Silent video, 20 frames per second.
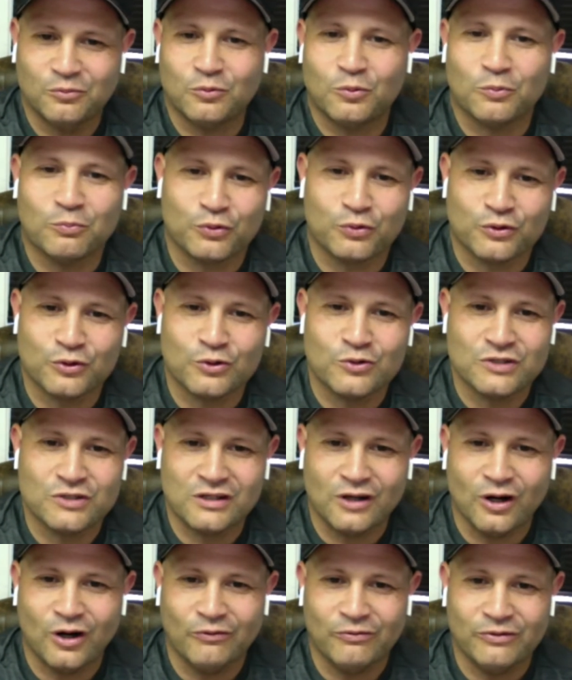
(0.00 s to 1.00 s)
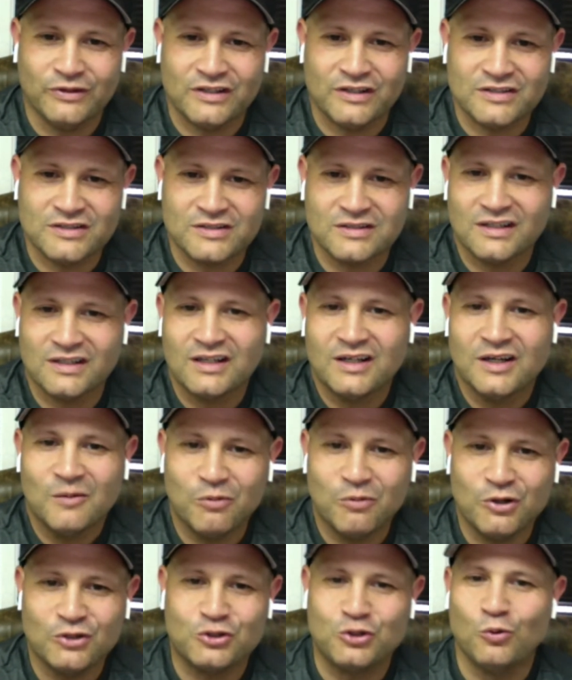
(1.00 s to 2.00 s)
for producing offense,
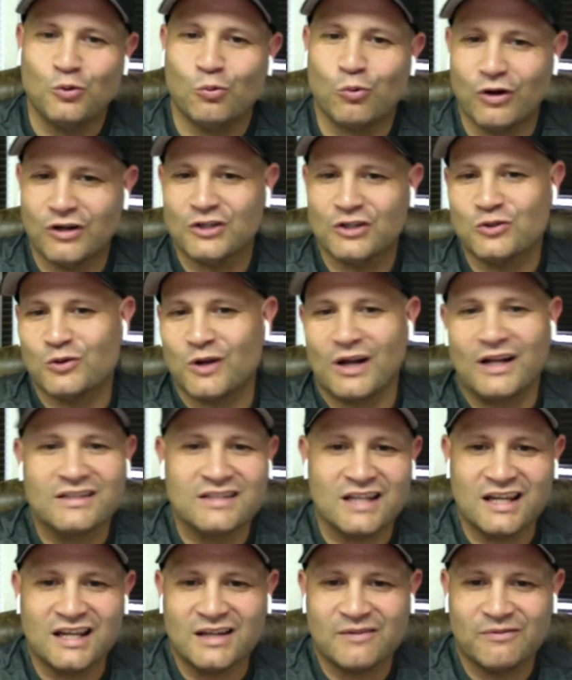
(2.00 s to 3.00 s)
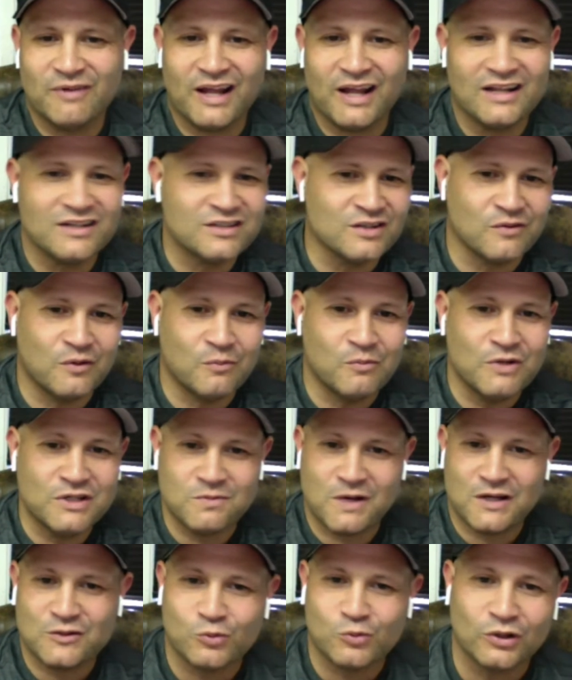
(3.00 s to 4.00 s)
but you want to try and take advantage of a
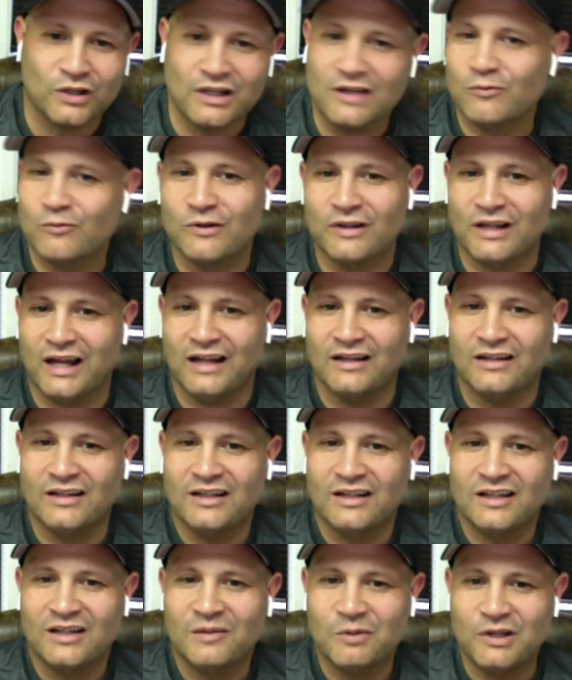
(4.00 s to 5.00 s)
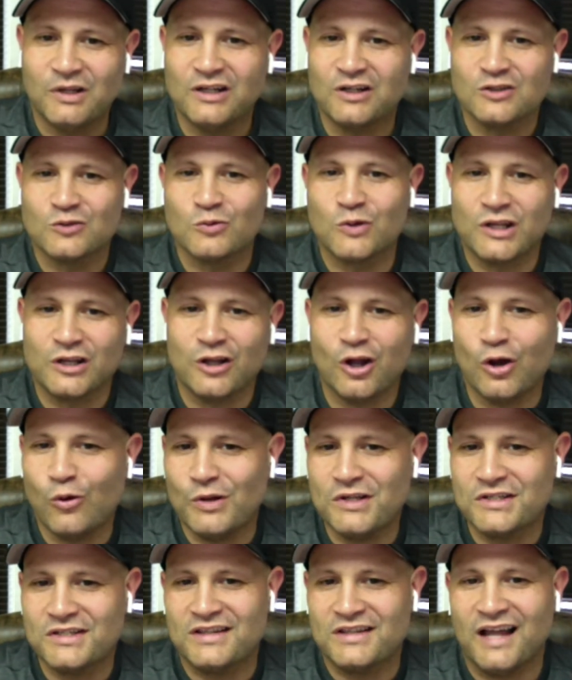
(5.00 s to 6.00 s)
mismatch, we'll live with that because we know
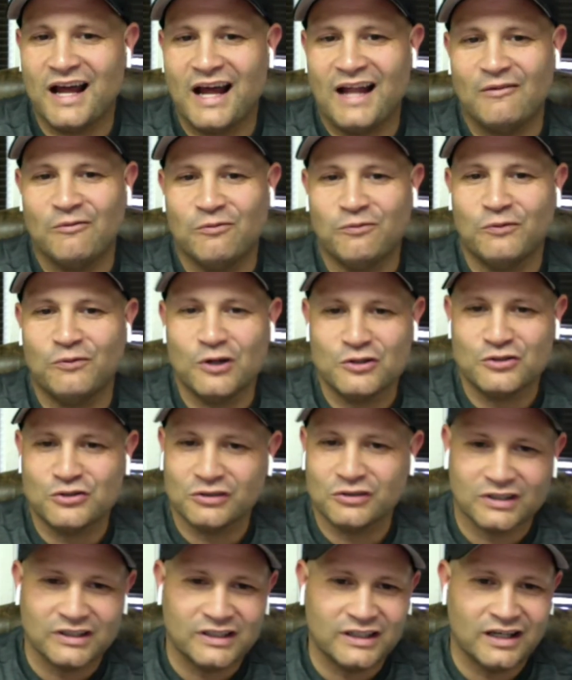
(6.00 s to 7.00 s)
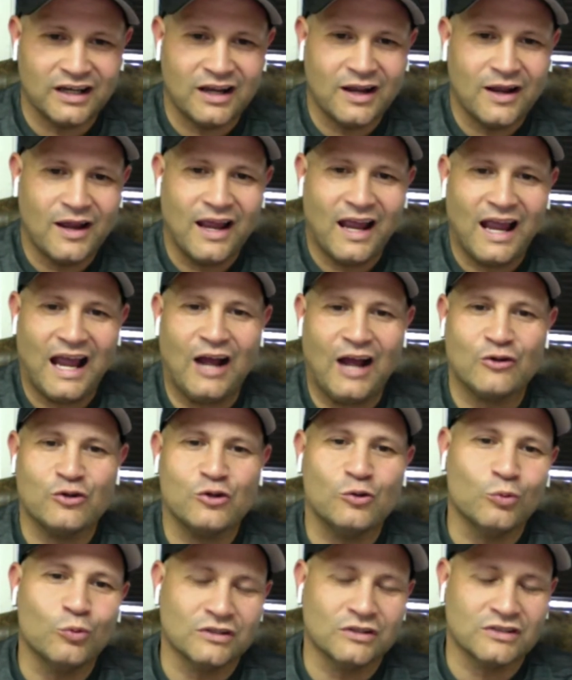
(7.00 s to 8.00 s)
it's not functionally how
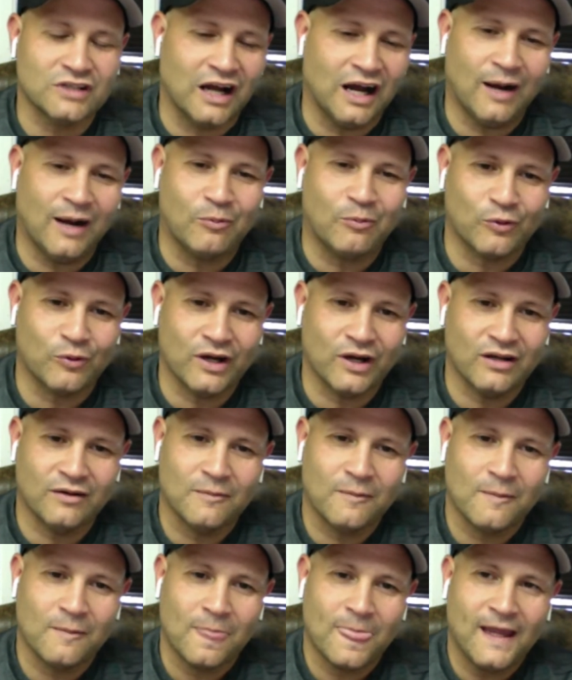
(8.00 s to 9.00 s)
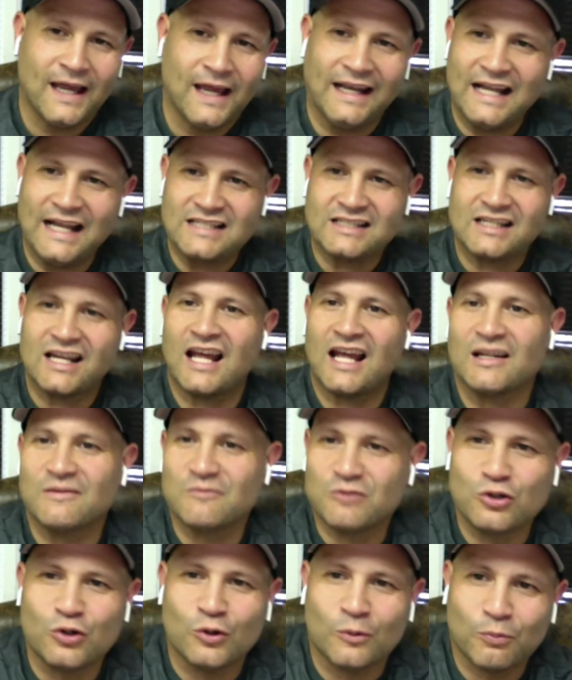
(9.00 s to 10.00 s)
you want to operate. And that's kind of
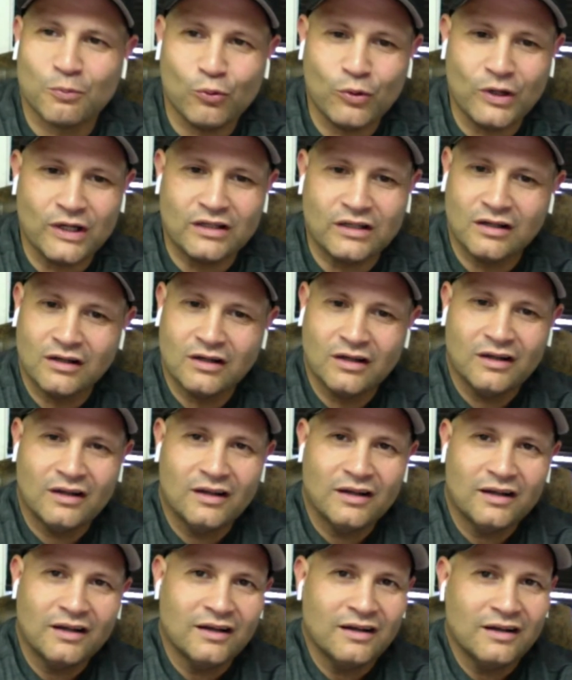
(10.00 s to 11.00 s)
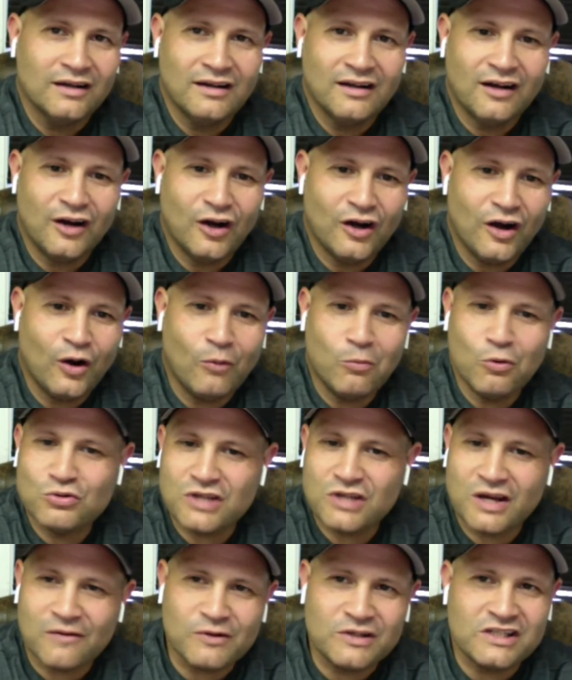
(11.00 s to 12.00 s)
to your point.
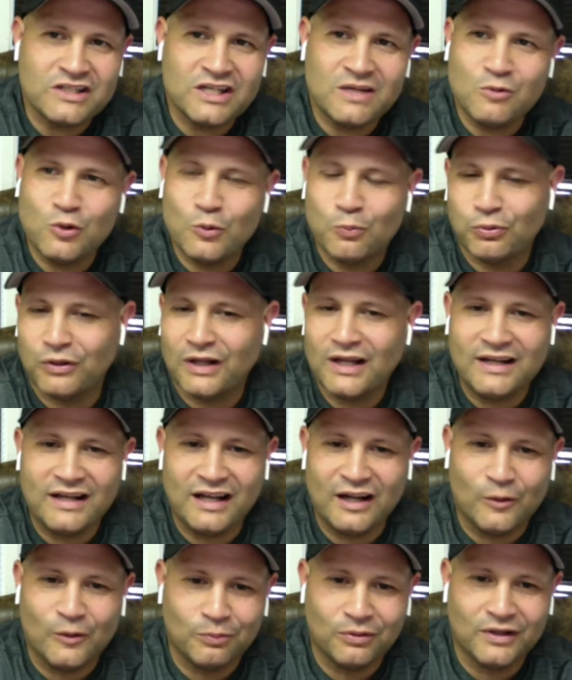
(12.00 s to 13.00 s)
Almost every team you play now